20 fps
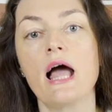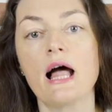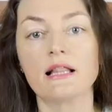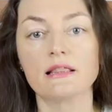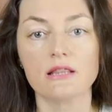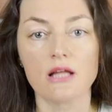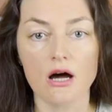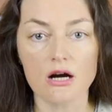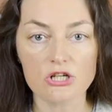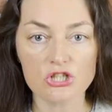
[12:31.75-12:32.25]

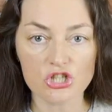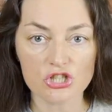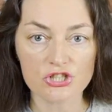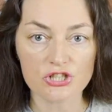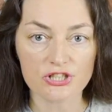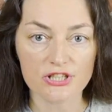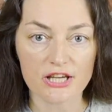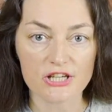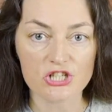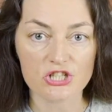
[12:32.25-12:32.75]
Large
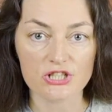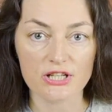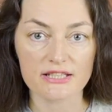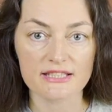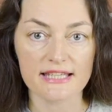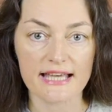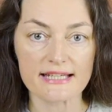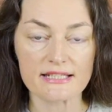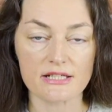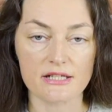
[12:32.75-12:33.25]
international
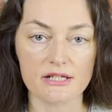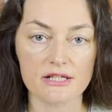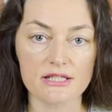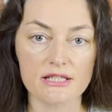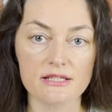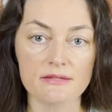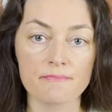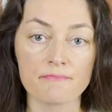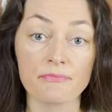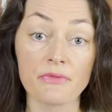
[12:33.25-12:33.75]

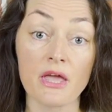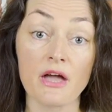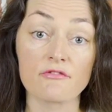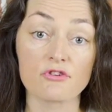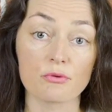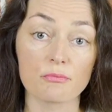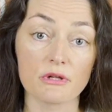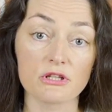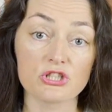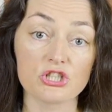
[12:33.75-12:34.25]
tenders
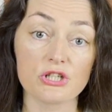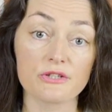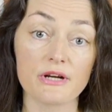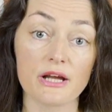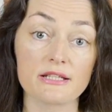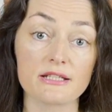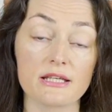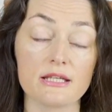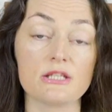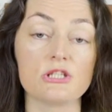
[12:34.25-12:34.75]
from Algeria
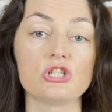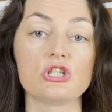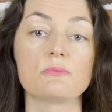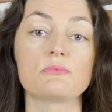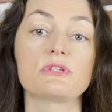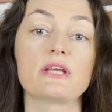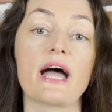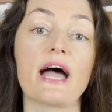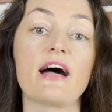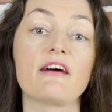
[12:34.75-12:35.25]
and
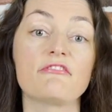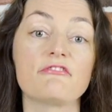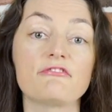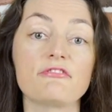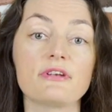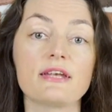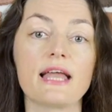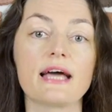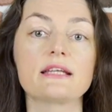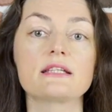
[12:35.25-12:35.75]
Egypt have
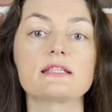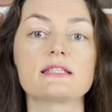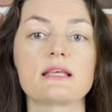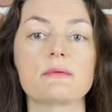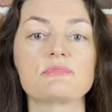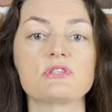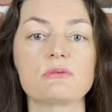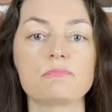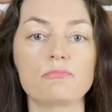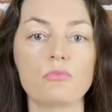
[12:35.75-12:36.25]
lent
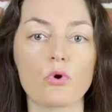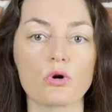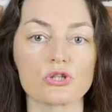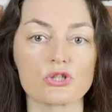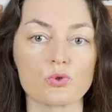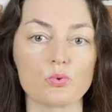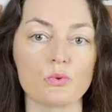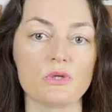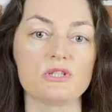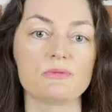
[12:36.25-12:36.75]
some support
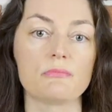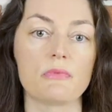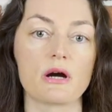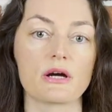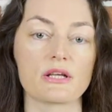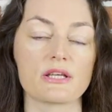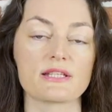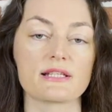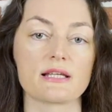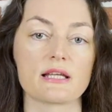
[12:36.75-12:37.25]
to wheat
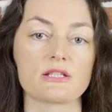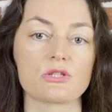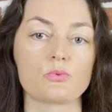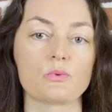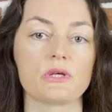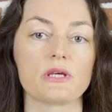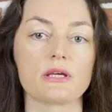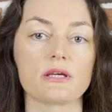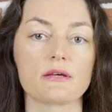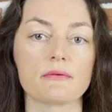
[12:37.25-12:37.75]
markets last
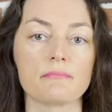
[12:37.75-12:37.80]
week.